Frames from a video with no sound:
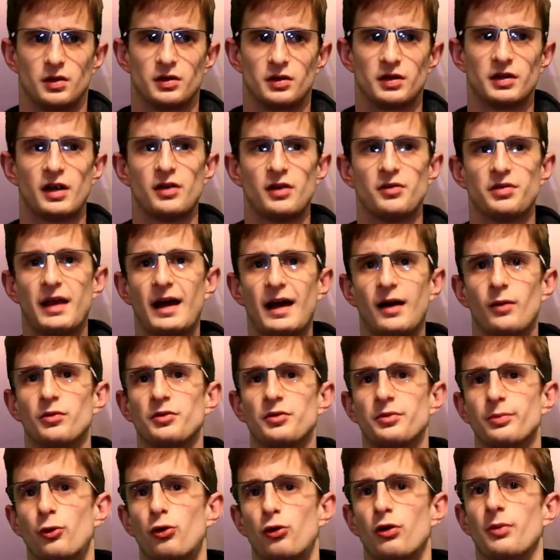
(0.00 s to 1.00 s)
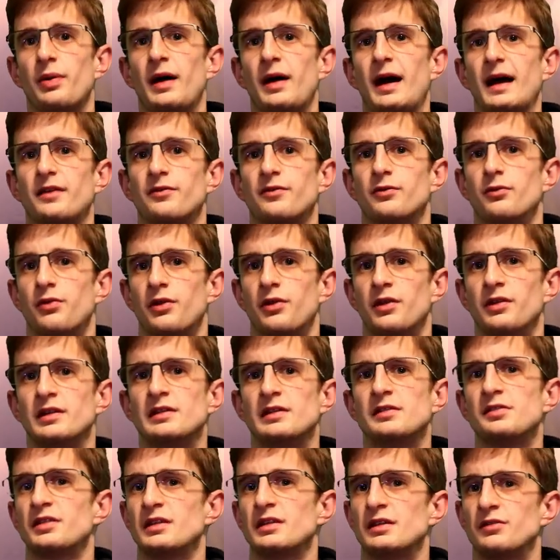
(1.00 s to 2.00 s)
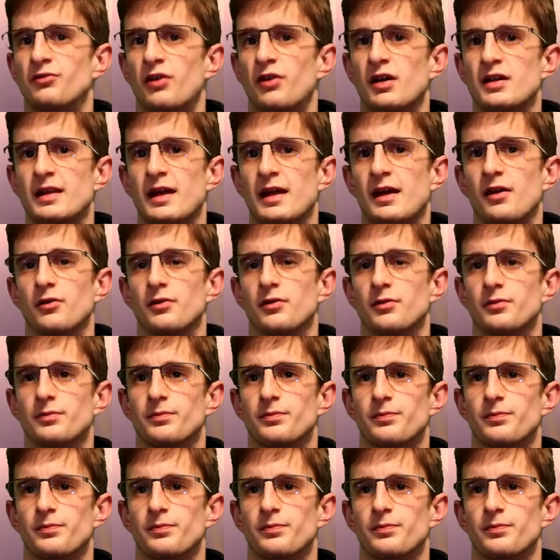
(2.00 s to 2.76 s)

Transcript: you know, that was more impactful than this scene right now.